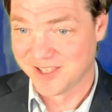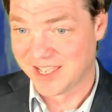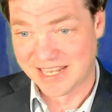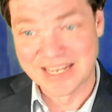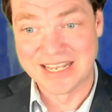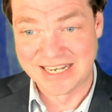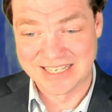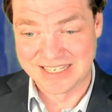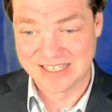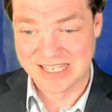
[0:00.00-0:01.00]
And
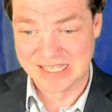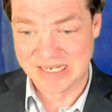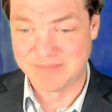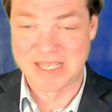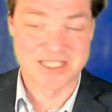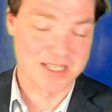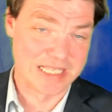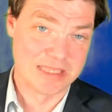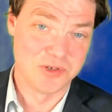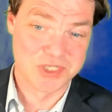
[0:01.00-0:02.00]
it
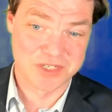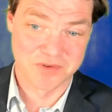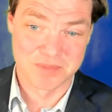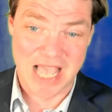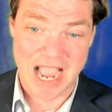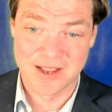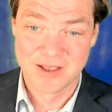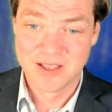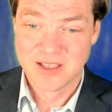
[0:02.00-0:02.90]
basically loses for black.